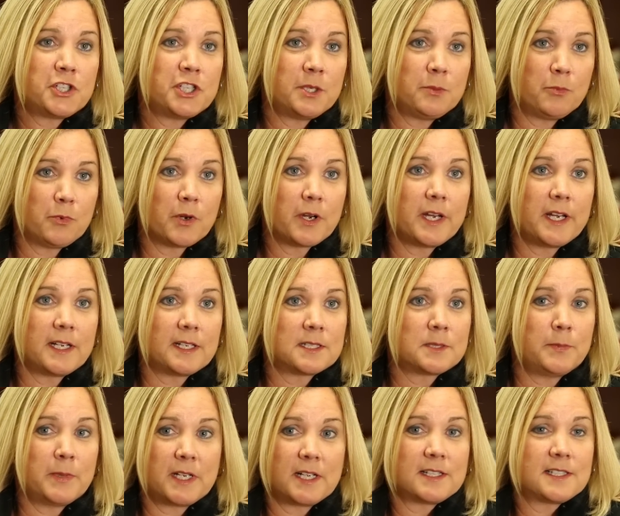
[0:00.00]
she
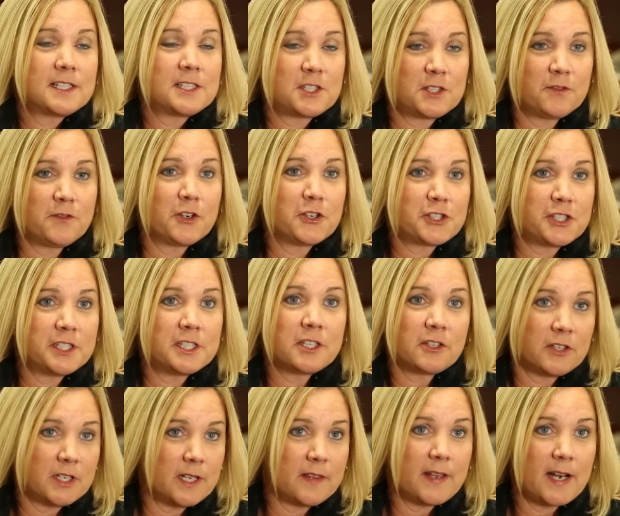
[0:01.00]
brings because it's the
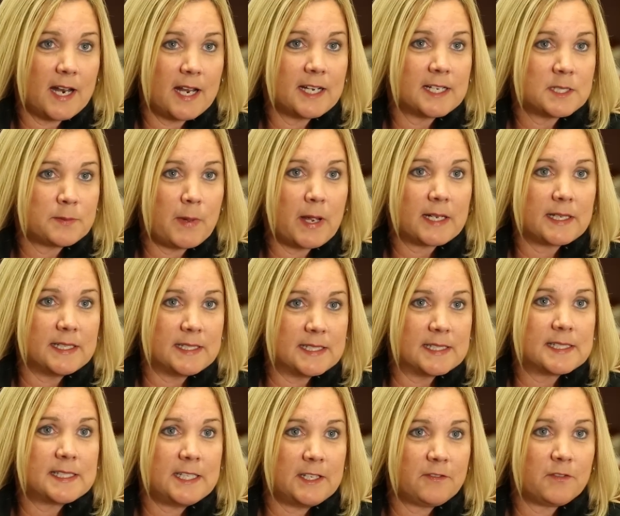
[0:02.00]
versatility that I expected
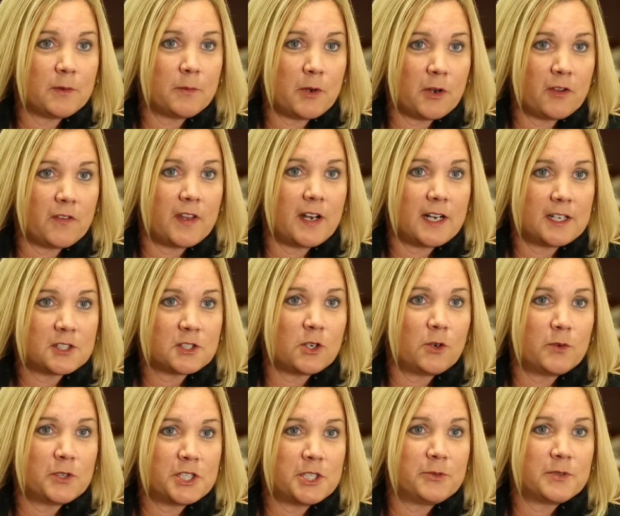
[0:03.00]
to see from her that I
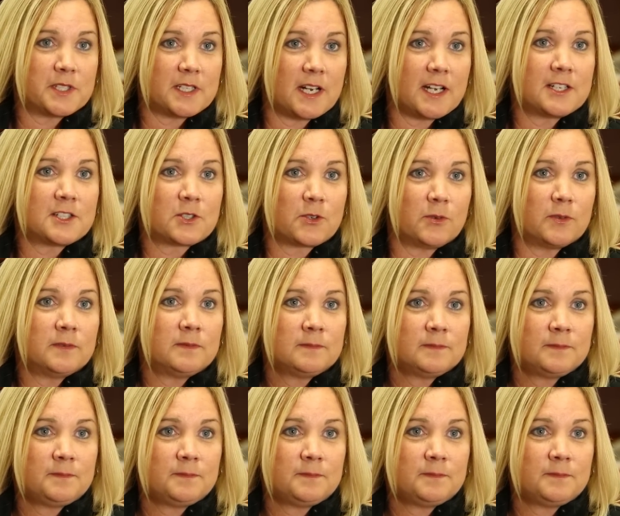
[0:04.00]
saw when she was in high school.